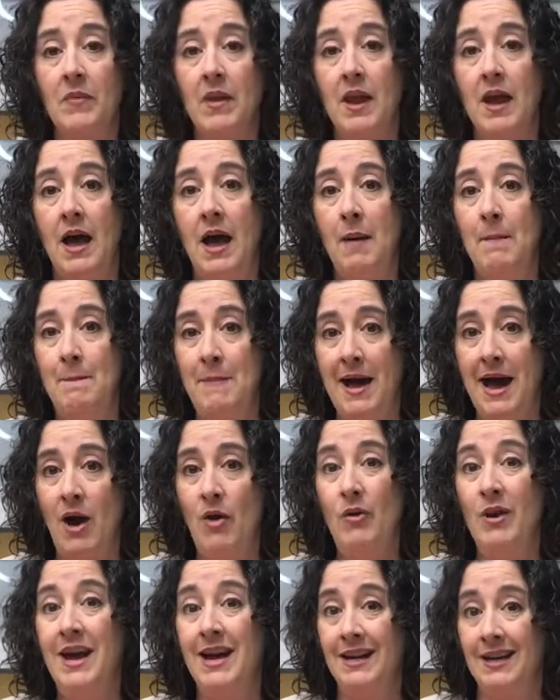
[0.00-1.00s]

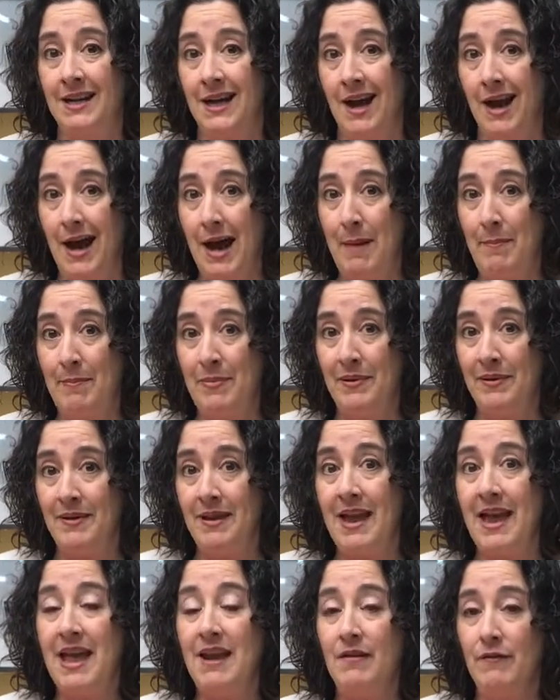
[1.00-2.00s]
about 1 cup
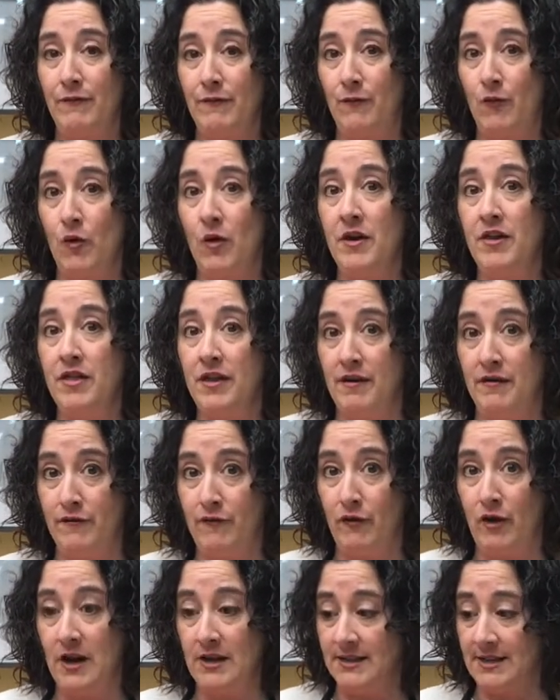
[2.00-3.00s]
and 1/4 of
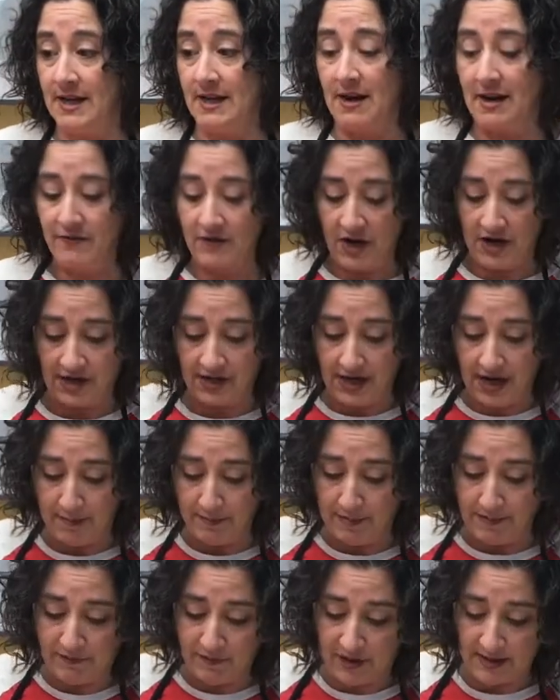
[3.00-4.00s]
frosting. I've got a cup
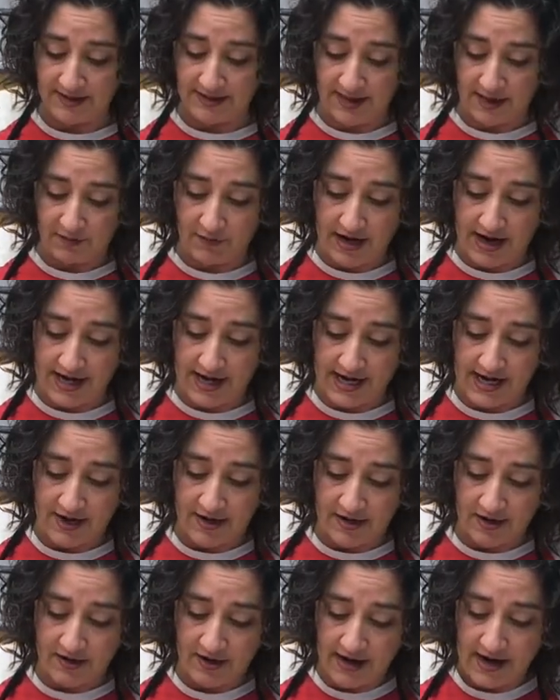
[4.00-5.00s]
of frosting right
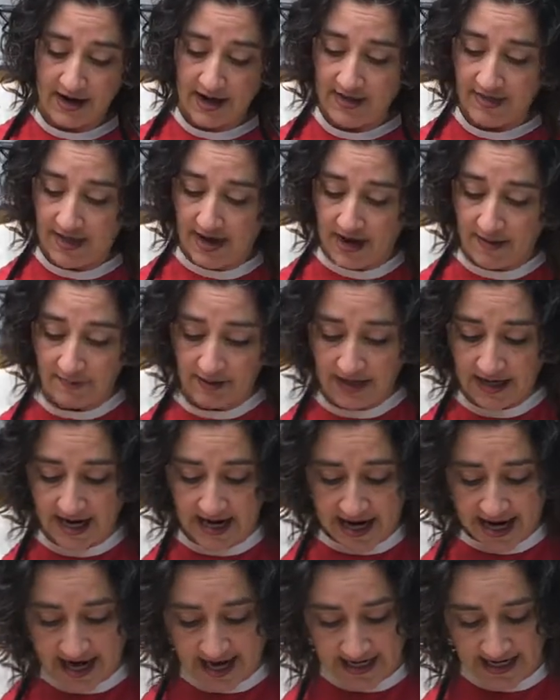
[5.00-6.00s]
here that I'm going to
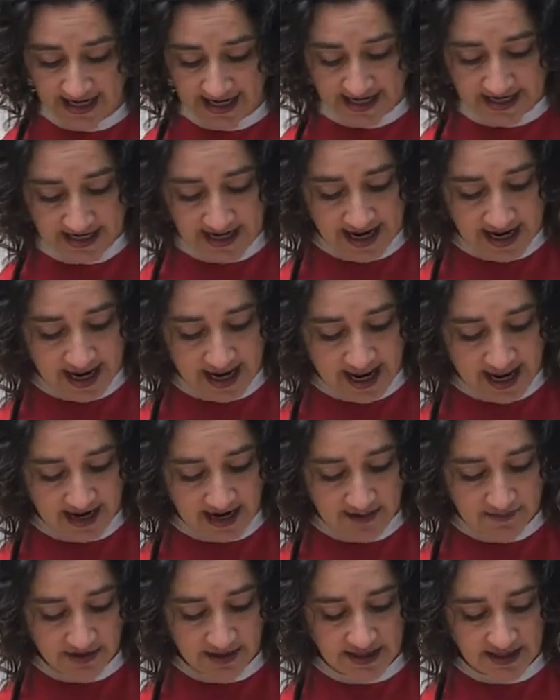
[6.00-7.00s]
add in, and
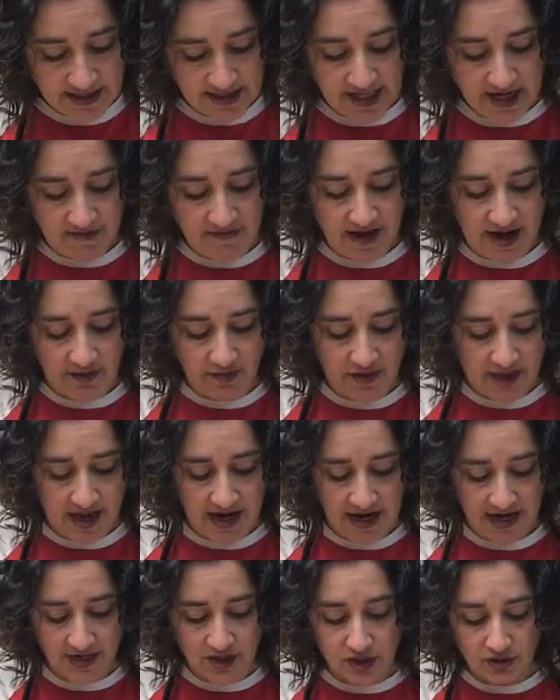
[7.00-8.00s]
I'm going to save out that
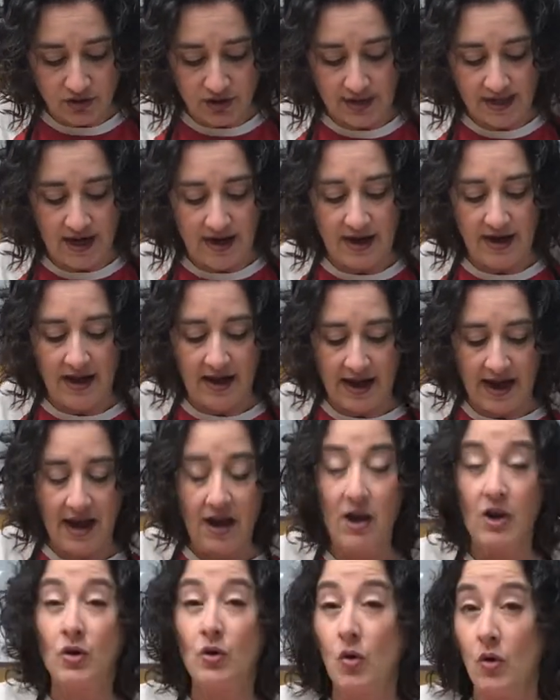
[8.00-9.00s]
extra cup,
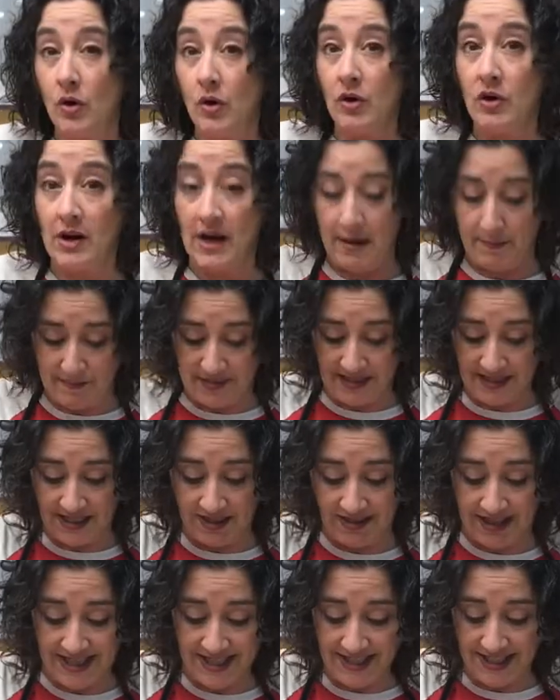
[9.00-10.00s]
1/4 cup, until
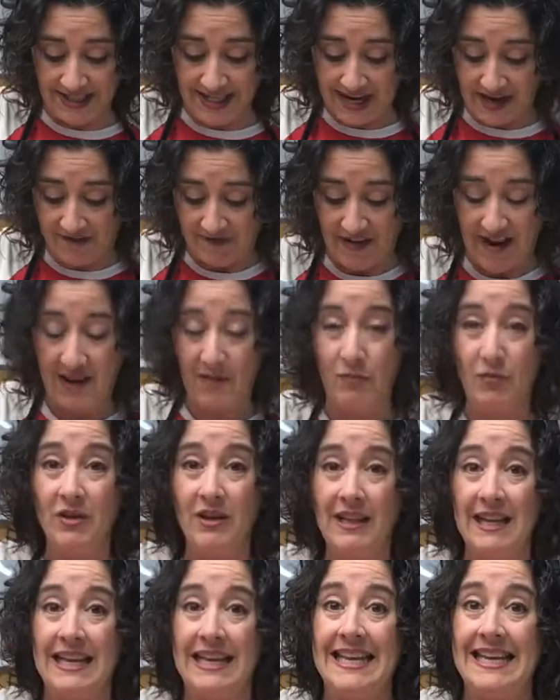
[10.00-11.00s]
I see if I
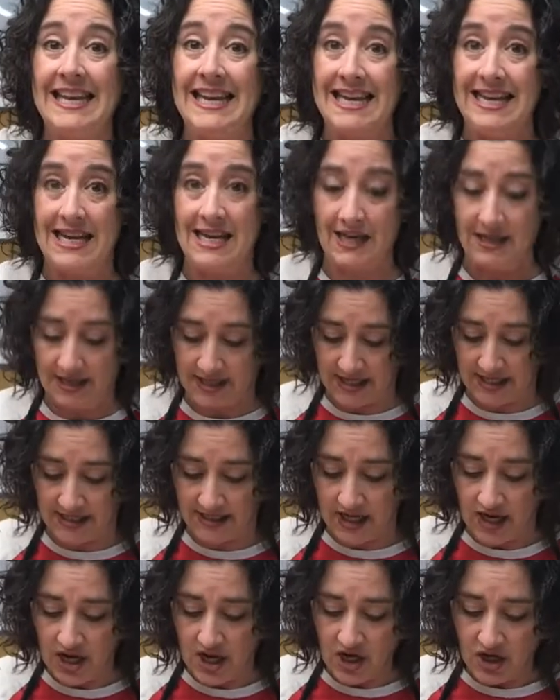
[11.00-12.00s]
really need it, because
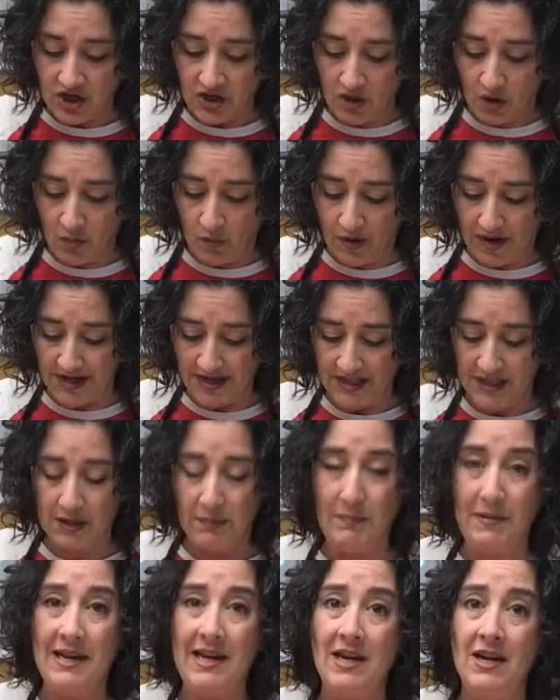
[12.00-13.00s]
you don't want it to
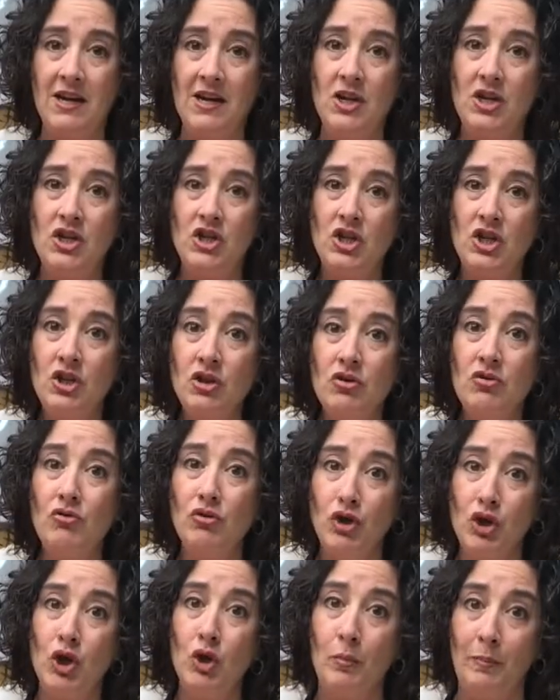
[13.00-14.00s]
be too
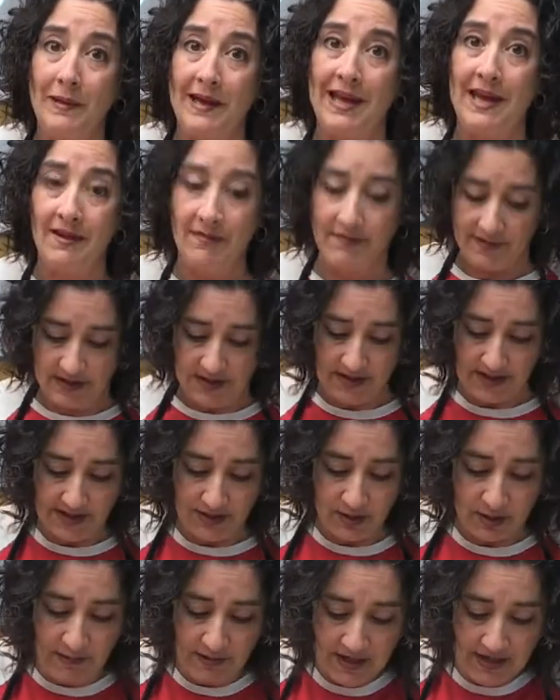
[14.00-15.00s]
goopy. So
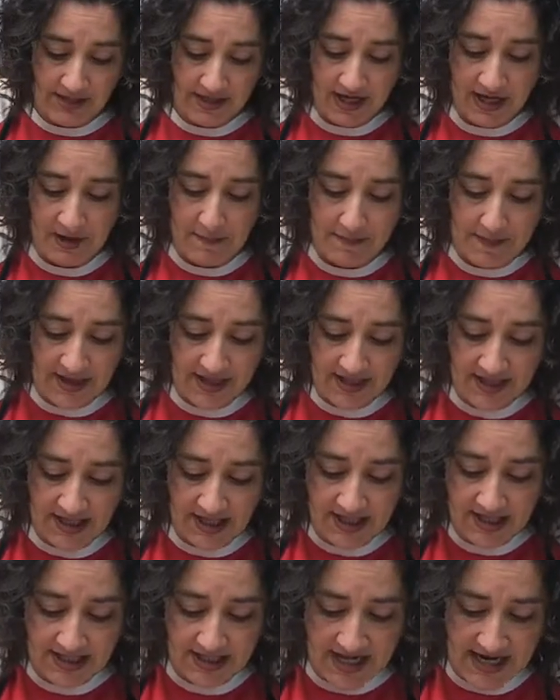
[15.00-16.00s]
I'm just going to mix
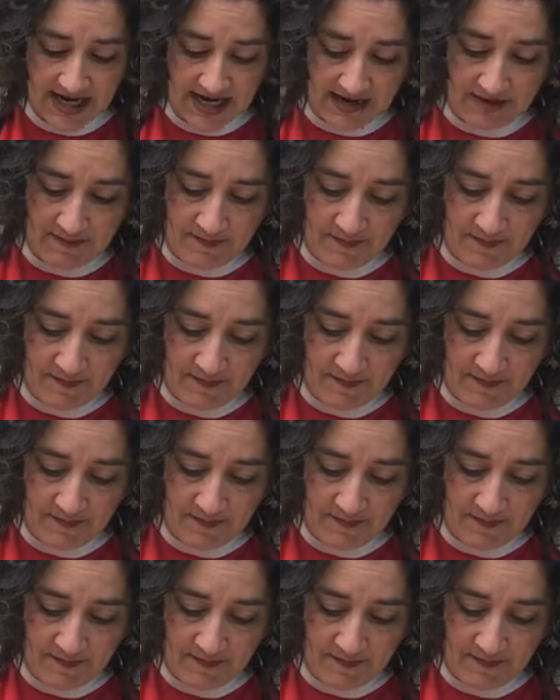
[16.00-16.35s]
this in